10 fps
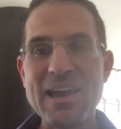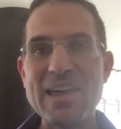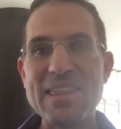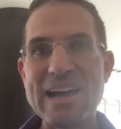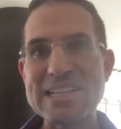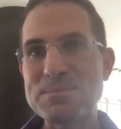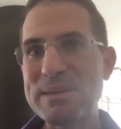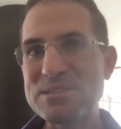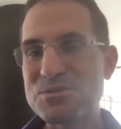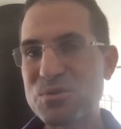That's
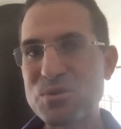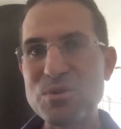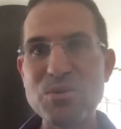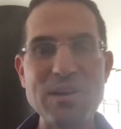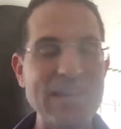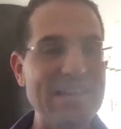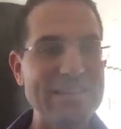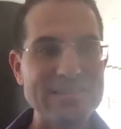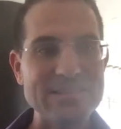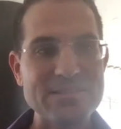been true
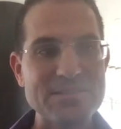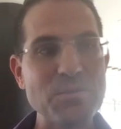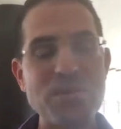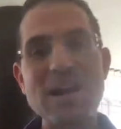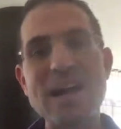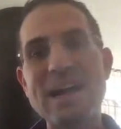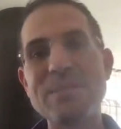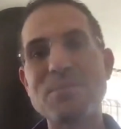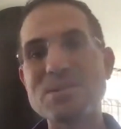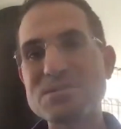in super high
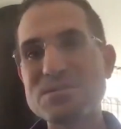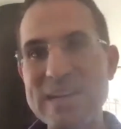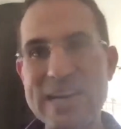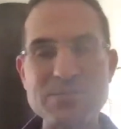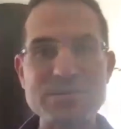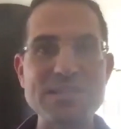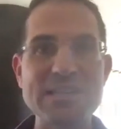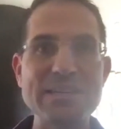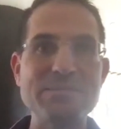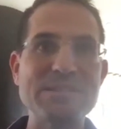marginal tax
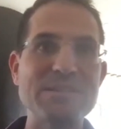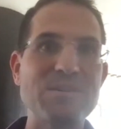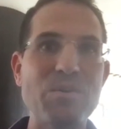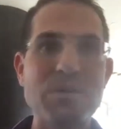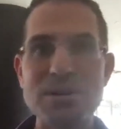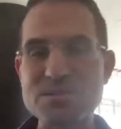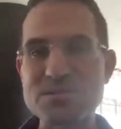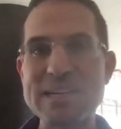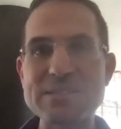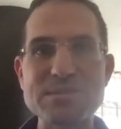regimes and lower marginal
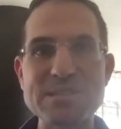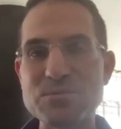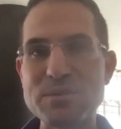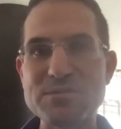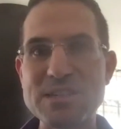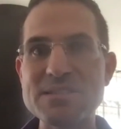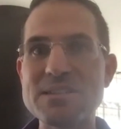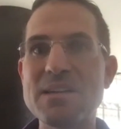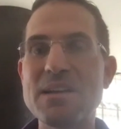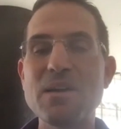tax regimes.
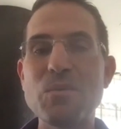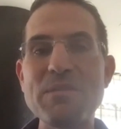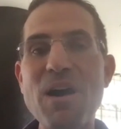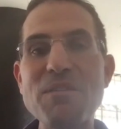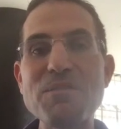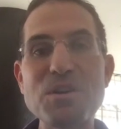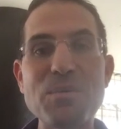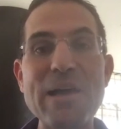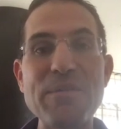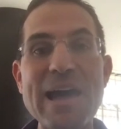We've hovered
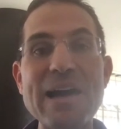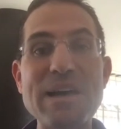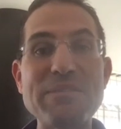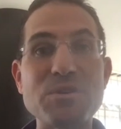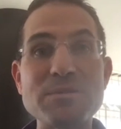around that level.